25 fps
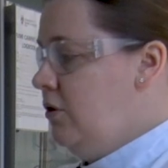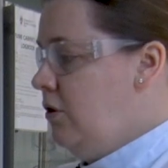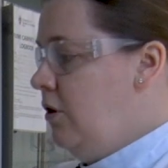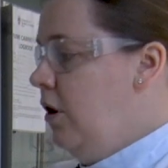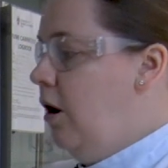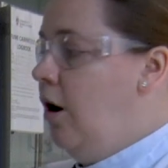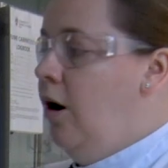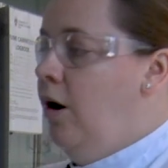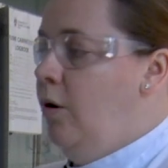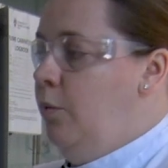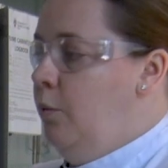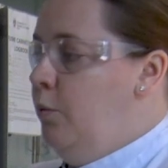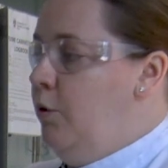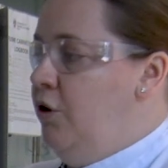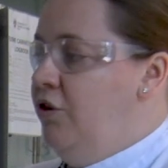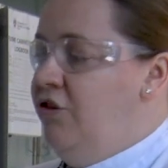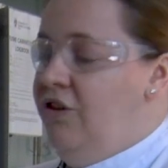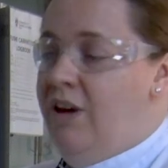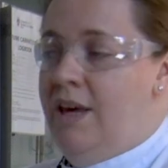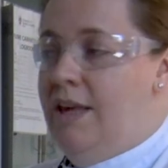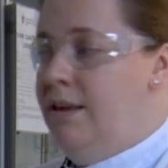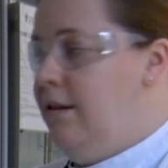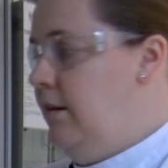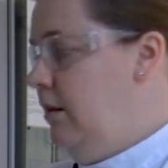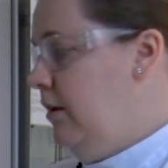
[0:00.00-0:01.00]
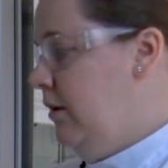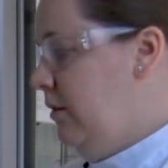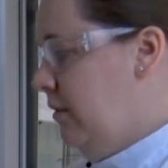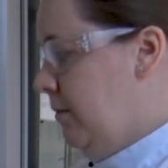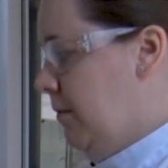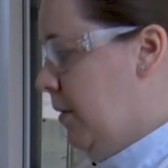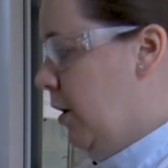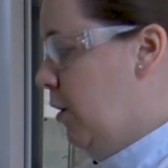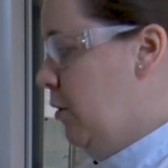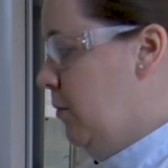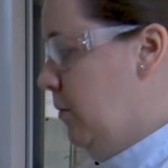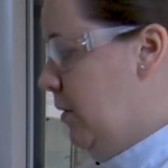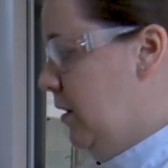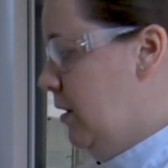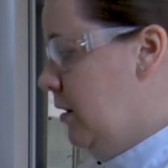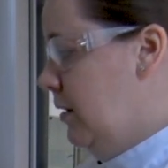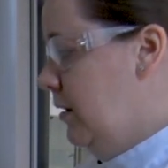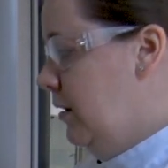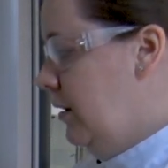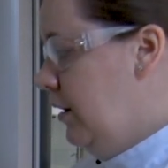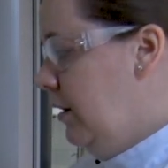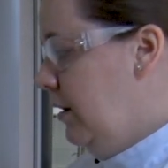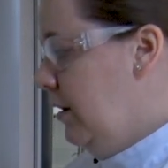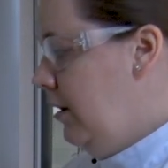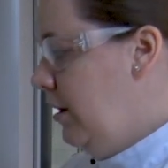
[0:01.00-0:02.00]
not on, which it isn't at the moment,
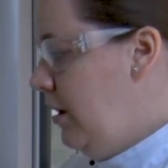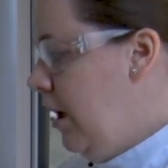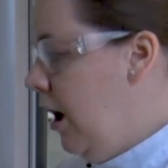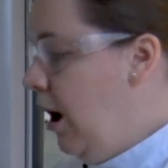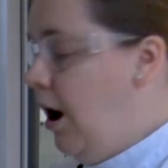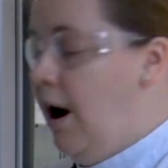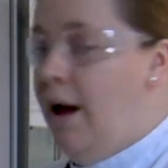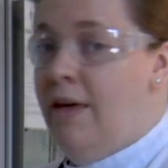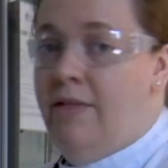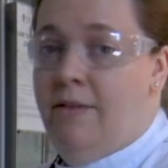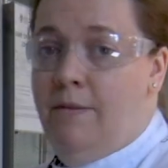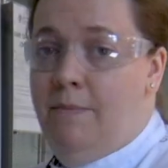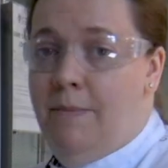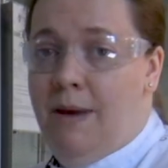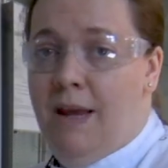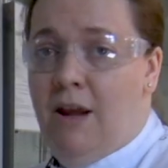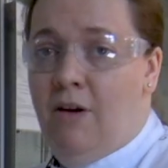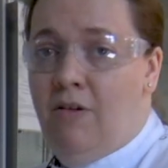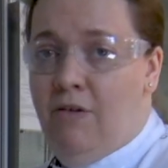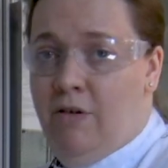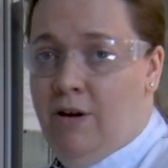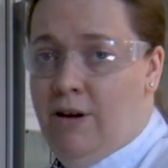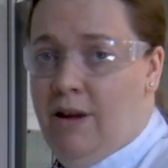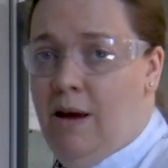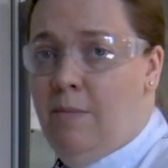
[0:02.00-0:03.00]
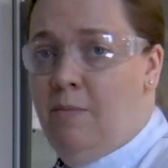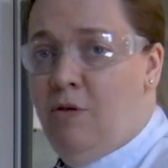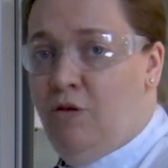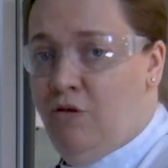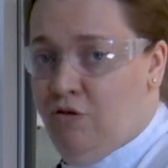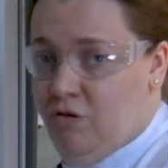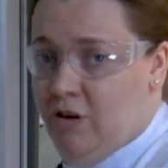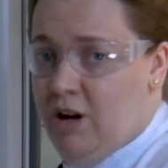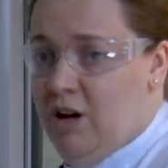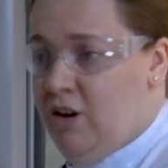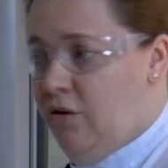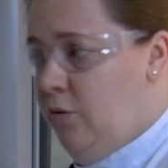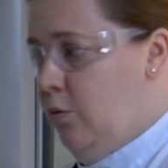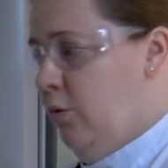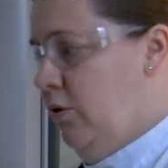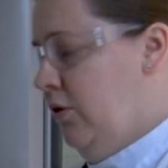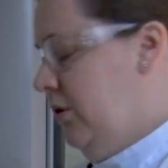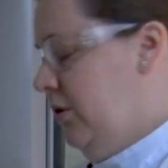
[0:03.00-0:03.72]
either me or a demonstrator will